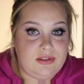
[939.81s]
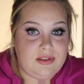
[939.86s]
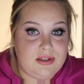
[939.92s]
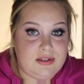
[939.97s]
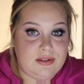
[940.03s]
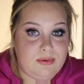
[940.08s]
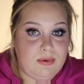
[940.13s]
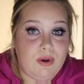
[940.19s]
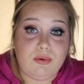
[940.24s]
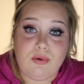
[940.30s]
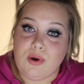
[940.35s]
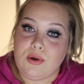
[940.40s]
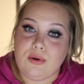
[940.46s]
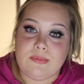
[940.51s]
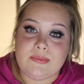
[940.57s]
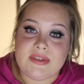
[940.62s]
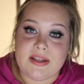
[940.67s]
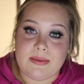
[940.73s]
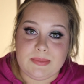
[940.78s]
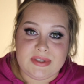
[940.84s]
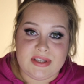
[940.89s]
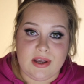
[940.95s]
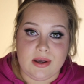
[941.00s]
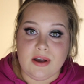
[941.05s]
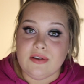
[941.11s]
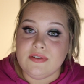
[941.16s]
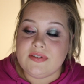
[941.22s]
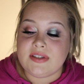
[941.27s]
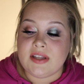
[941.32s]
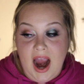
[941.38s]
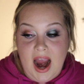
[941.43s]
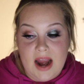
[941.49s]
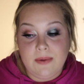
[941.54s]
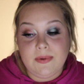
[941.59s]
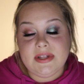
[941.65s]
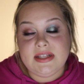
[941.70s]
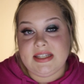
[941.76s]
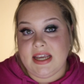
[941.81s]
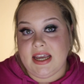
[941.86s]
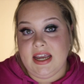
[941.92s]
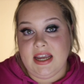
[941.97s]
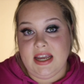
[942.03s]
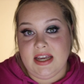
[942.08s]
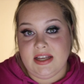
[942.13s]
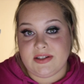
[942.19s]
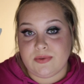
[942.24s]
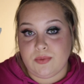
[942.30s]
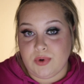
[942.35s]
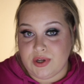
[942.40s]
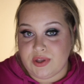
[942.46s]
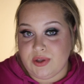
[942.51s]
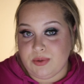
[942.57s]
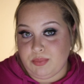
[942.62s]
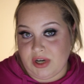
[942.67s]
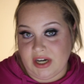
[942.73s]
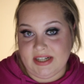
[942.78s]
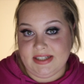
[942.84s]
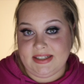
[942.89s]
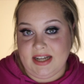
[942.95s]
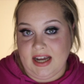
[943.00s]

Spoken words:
the duochromes themselves, I would say it's worth the price